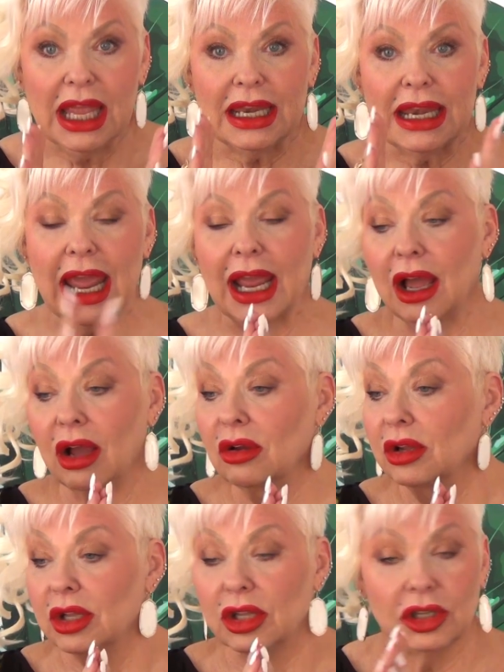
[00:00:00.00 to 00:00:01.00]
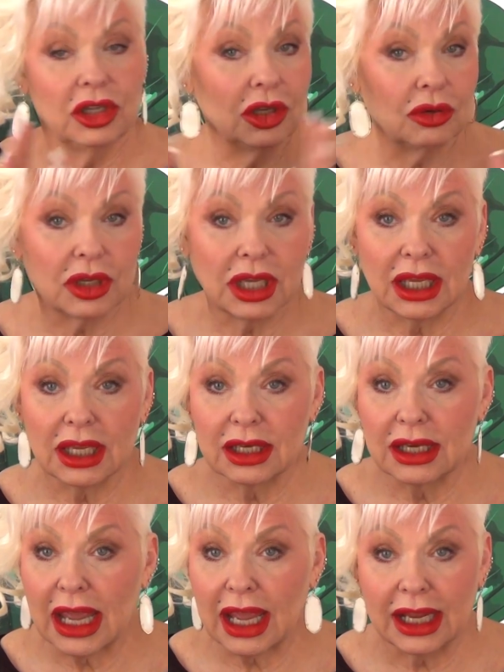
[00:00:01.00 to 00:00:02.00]
Now, you
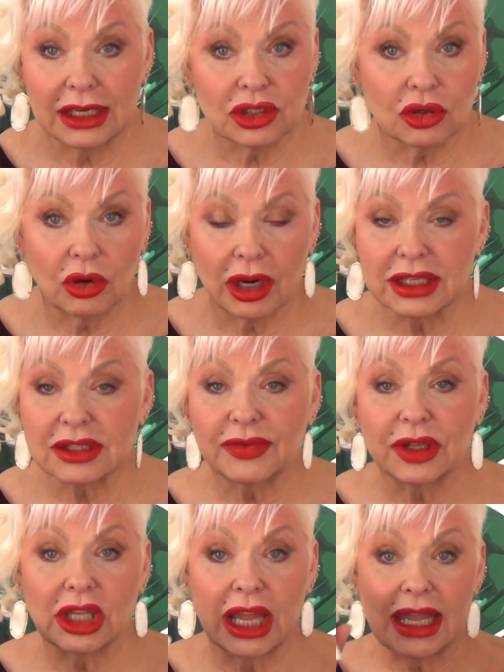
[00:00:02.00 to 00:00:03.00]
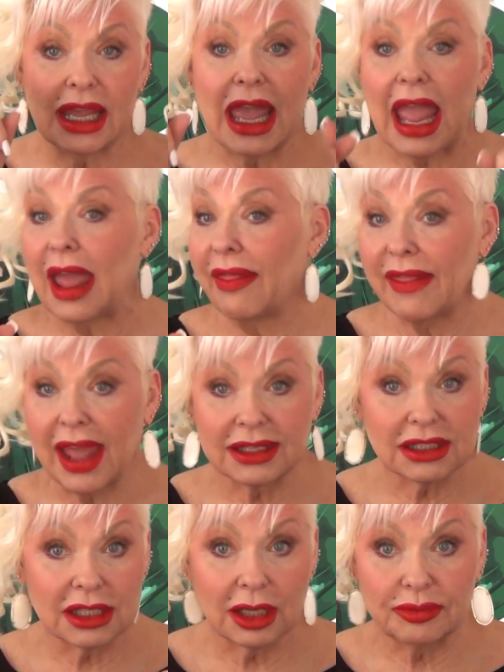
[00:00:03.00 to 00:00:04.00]
can age gracefully, and
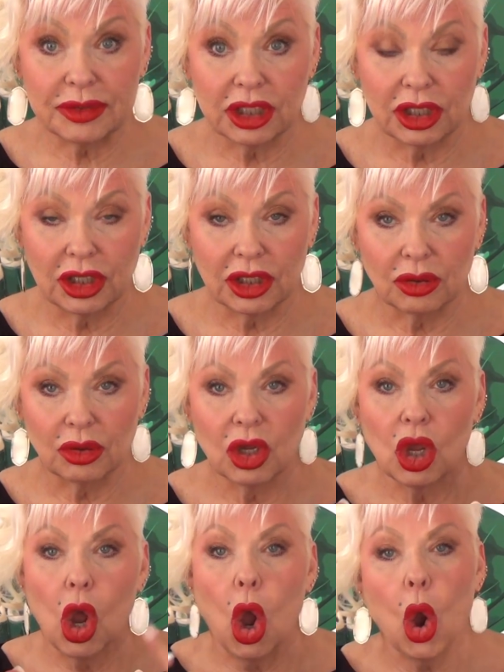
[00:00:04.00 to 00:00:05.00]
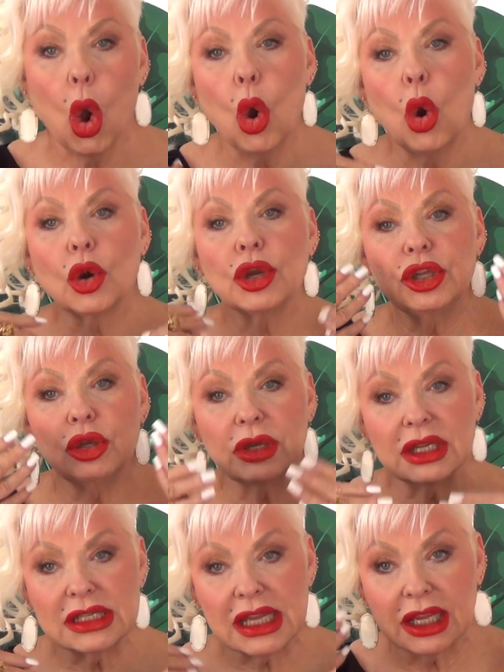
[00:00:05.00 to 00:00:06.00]
that's up to you. Or you
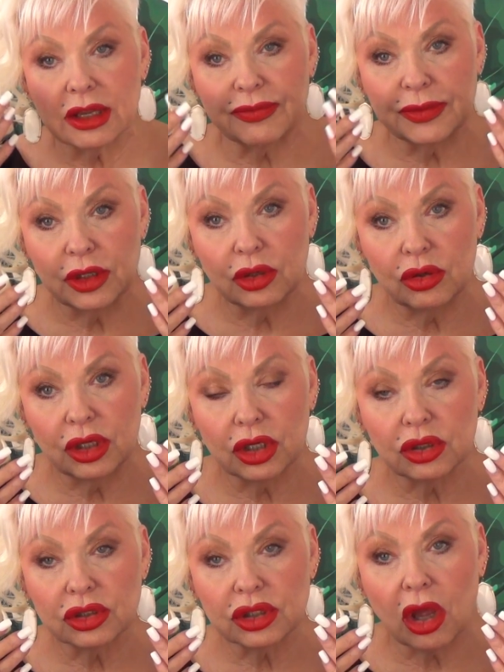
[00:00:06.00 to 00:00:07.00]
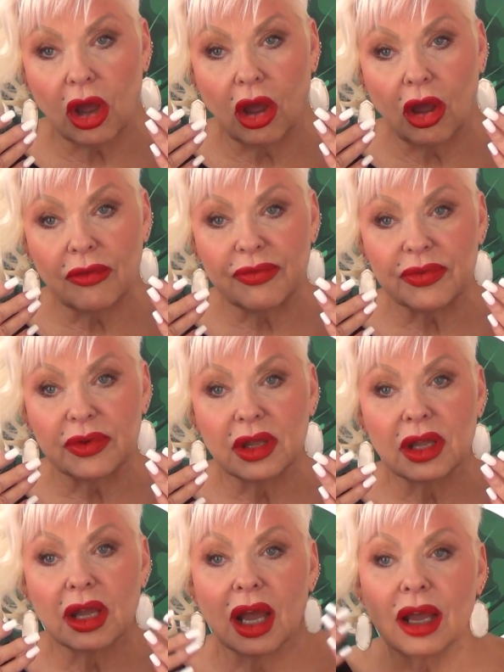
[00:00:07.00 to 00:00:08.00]
can take a few years off
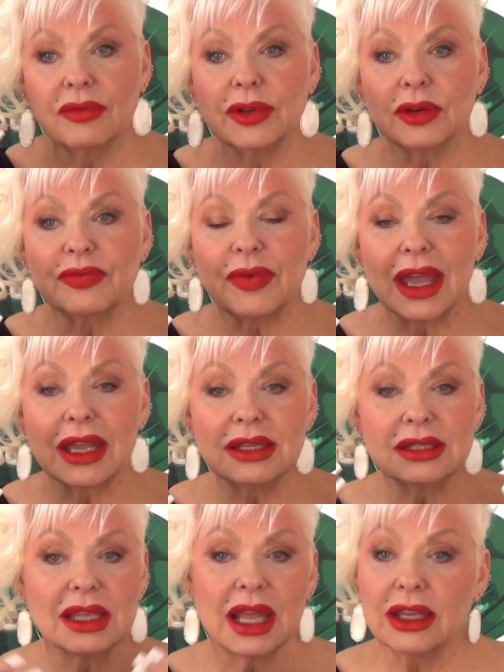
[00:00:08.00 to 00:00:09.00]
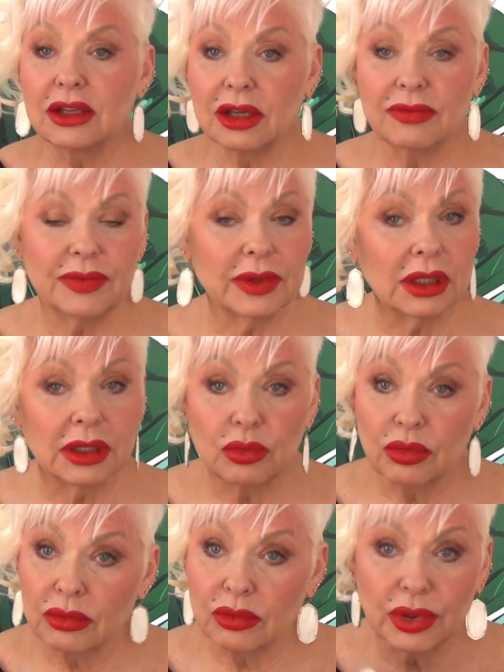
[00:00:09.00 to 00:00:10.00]
of your face and you can feel
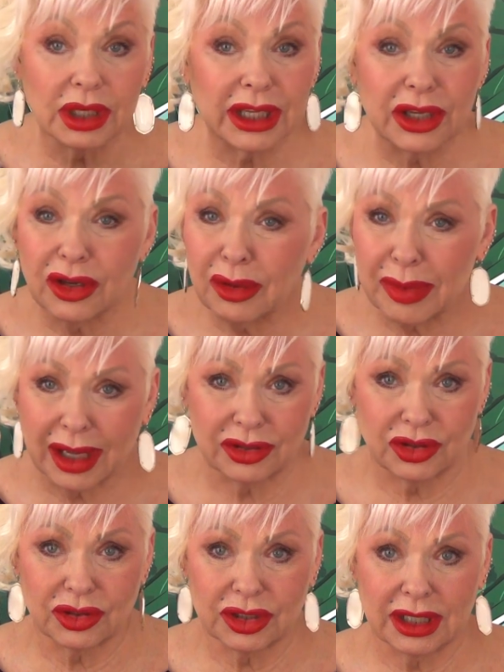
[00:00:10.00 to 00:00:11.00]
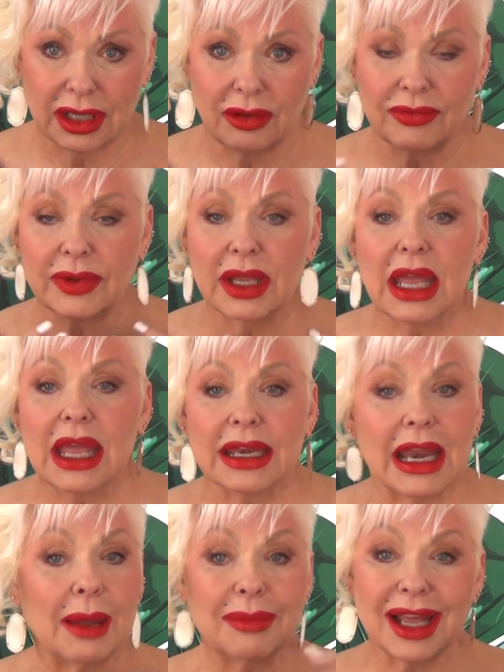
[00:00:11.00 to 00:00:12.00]
really good about yourself.
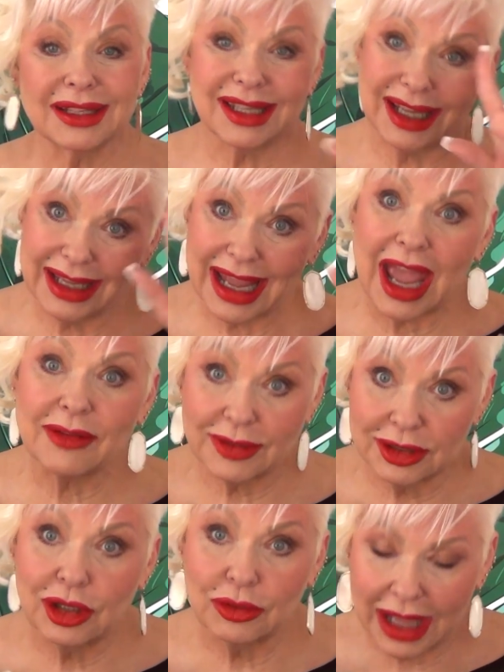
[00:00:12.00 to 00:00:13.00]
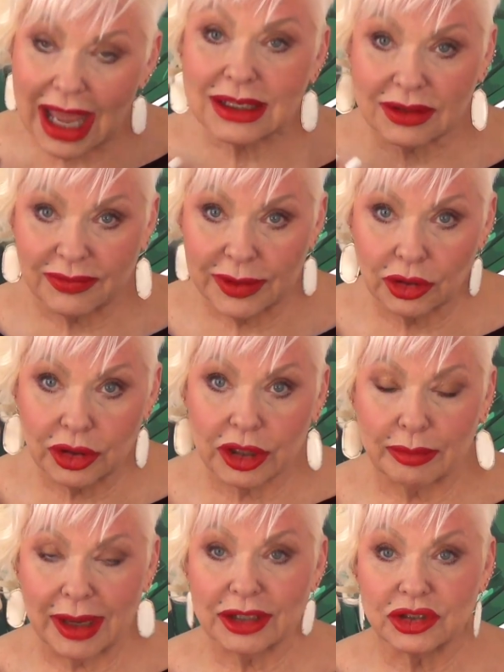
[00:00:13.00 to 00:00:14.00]
Now, I'm not saying you have to do that to feel
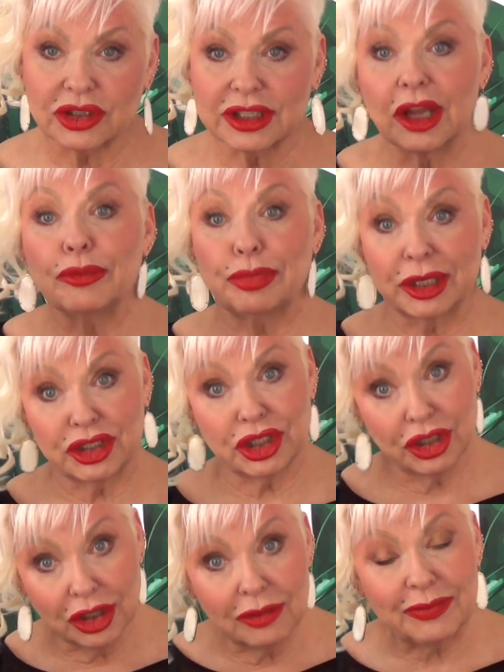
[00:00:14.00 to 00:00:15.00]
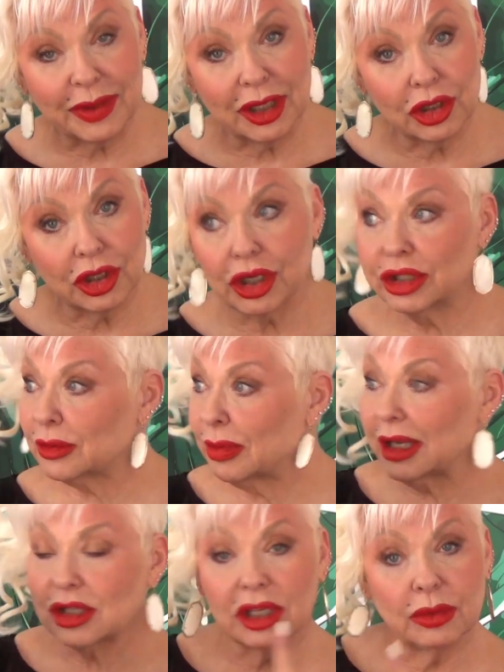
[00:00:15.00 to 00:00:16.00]
good about yourself, but you do feel good,
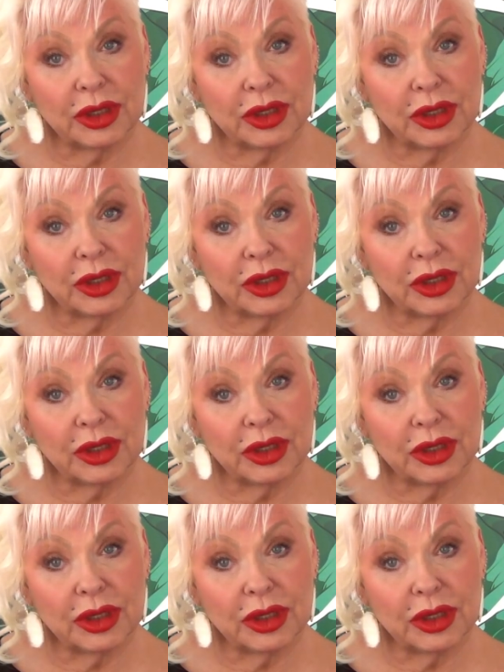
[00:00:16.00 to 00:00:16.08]
especially